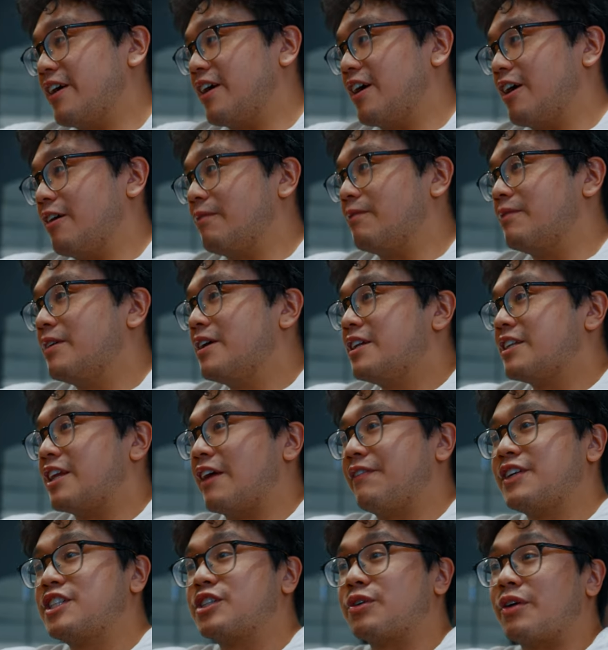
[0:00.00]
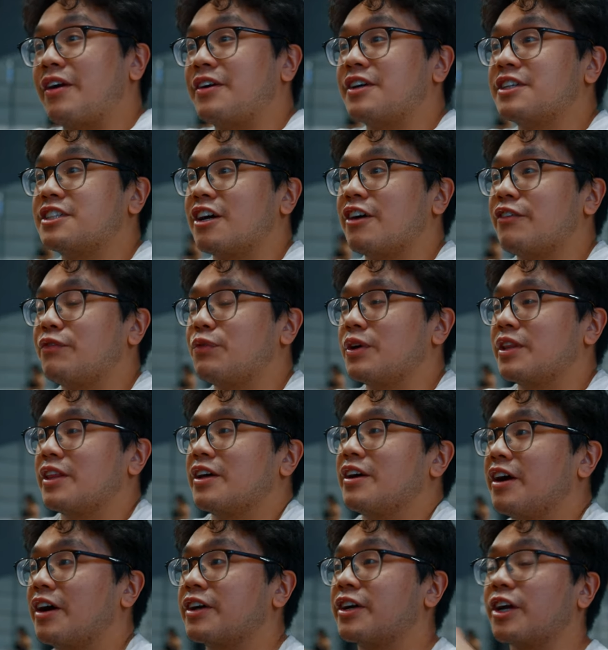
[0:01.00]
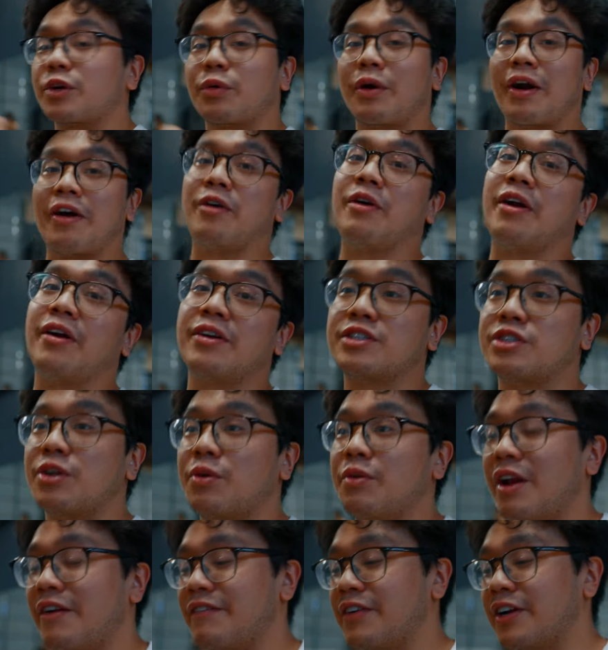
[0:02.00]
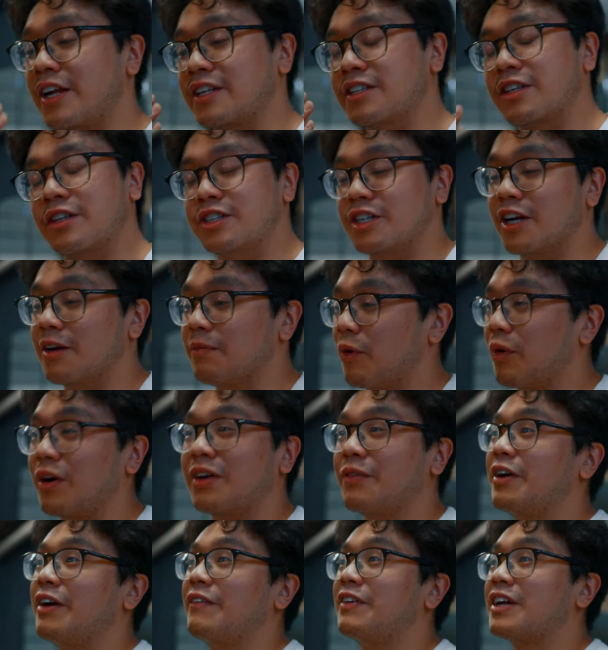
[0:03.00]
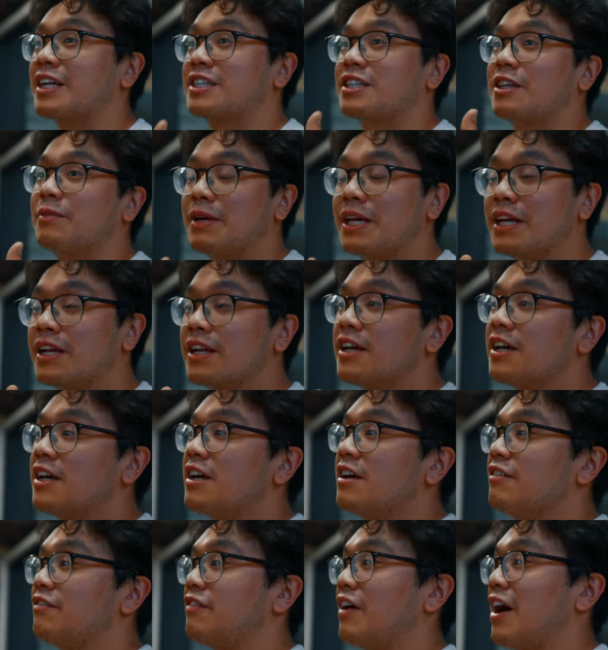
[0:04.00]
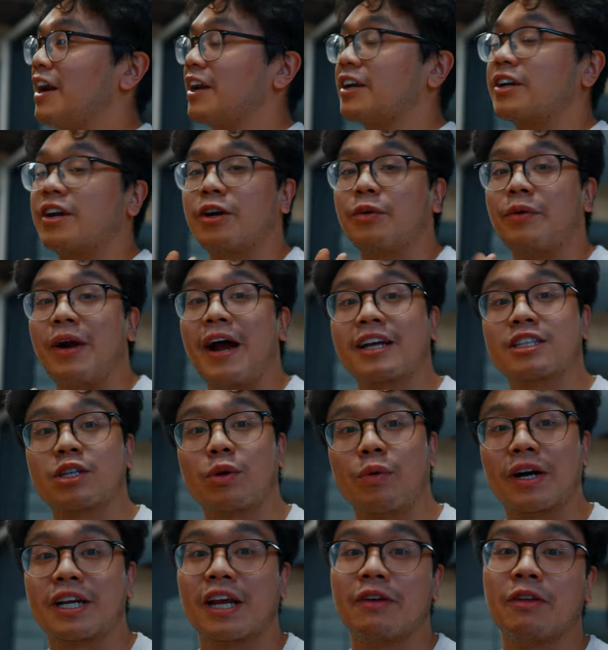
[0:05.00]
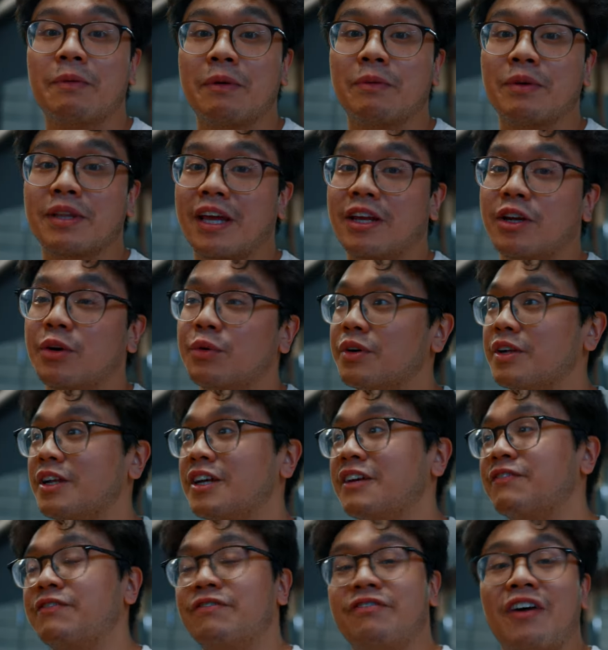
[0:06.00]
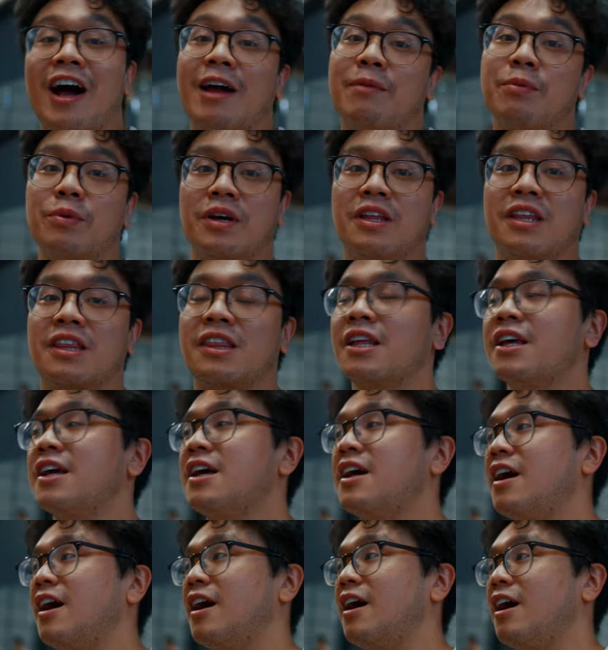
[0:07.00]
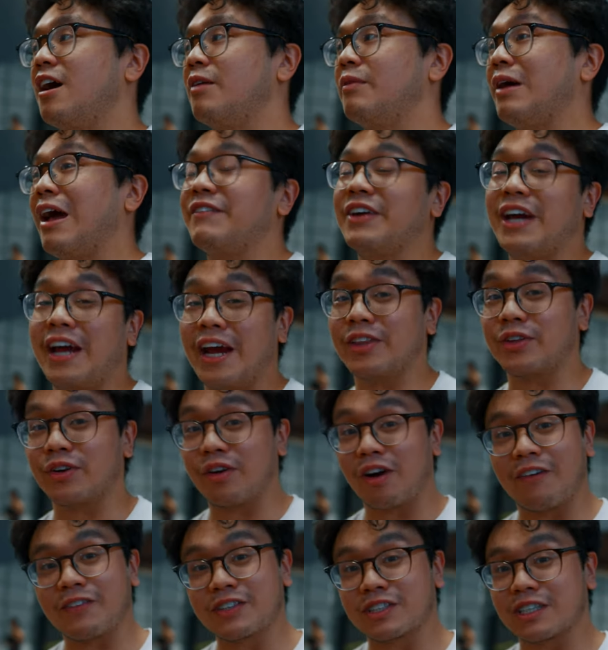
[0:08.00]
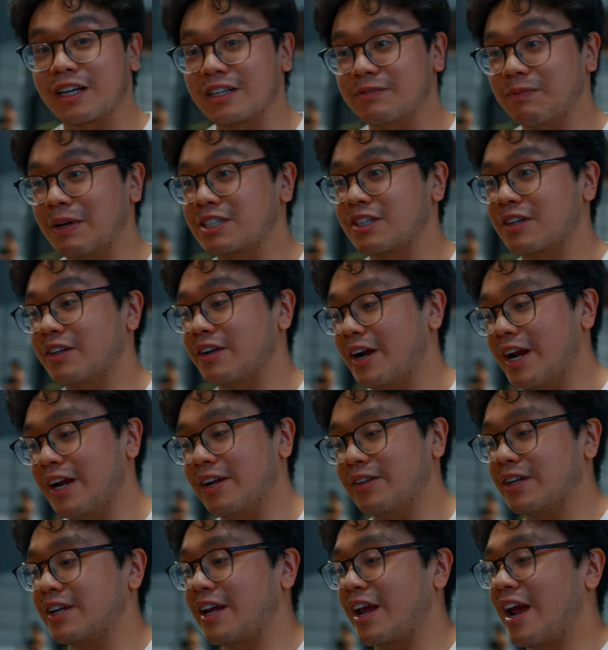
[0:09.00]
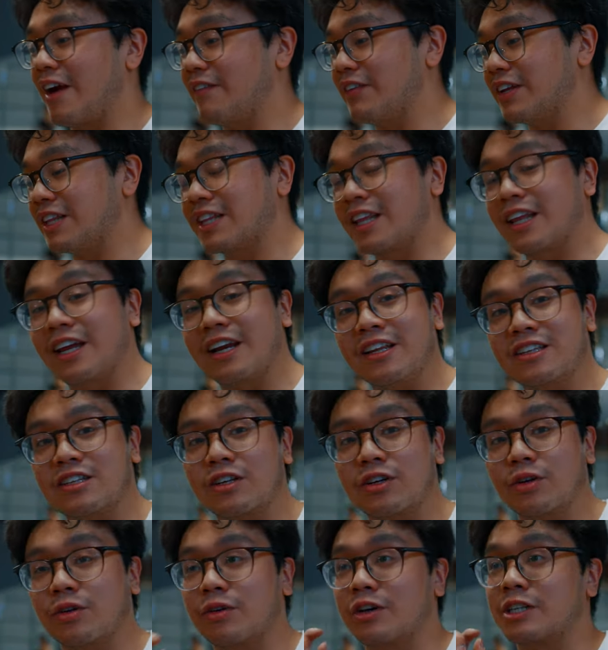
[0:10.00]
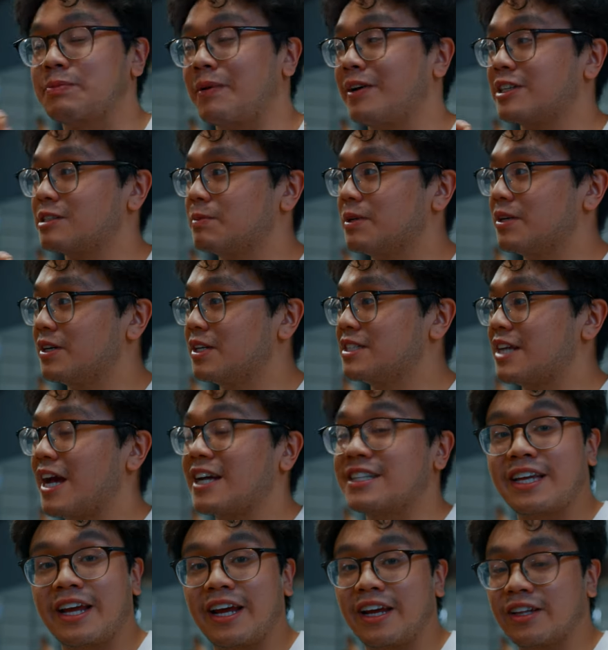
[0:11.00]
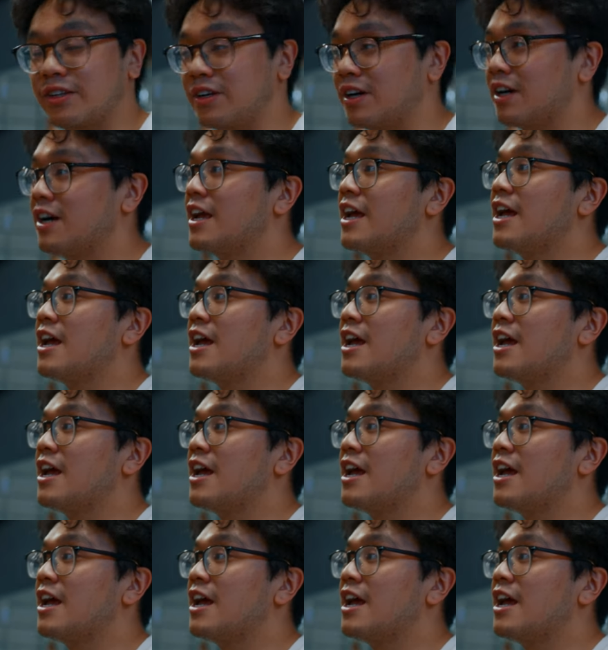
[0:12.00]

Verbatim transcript: um, definitely surround yourself with a, a, good crowd around you. So whenever you get to the gym or whenever you get to the meet, find a good rack to work in with people that you really vibe with. Um, have a handler, obviously, make sure they're handling everything that they need to do, the responsibilities as a handler.